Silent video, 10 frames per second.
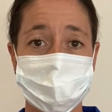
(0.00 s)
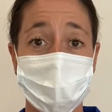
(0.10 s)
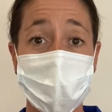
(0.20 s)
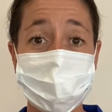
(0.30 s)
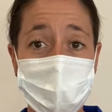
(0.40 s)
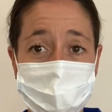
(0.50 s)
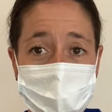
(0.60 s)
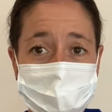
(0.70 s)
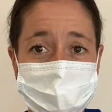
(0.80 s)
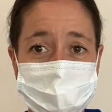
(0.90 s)
And now
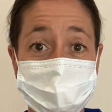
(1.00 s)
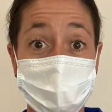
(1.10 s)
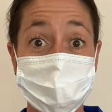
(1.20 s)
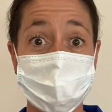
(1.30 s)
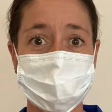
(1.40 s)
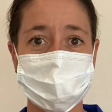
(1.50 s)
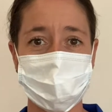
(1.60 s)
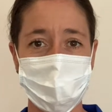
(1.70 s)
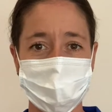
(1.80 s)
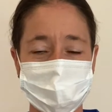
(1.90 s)
adding some keyword
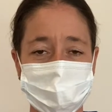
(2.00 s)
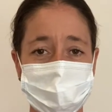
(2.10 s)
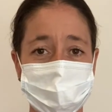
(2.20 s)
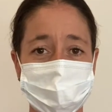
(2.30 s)
signs.